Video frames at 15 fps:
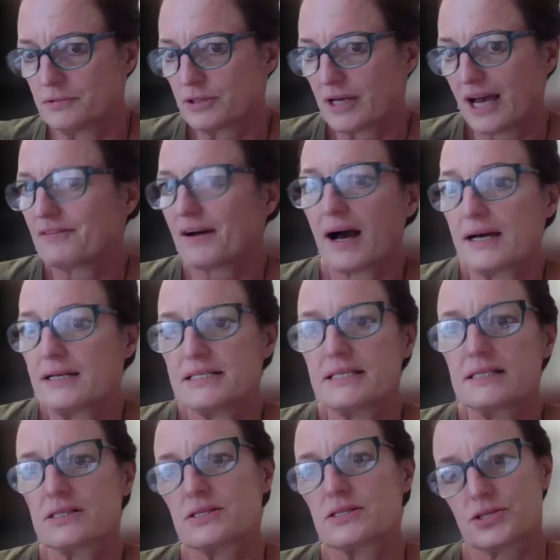have
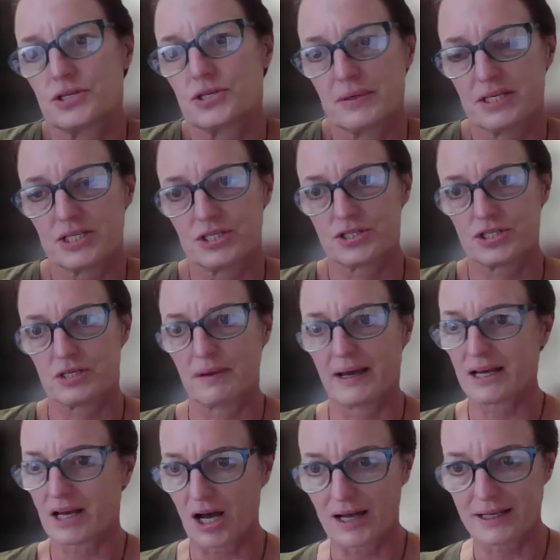ideal situations to
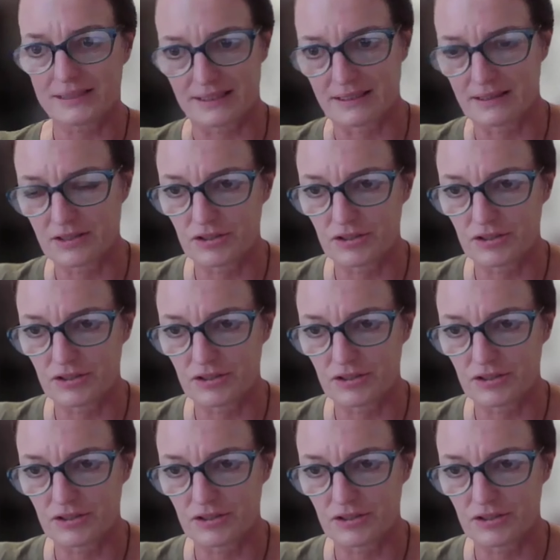make art in.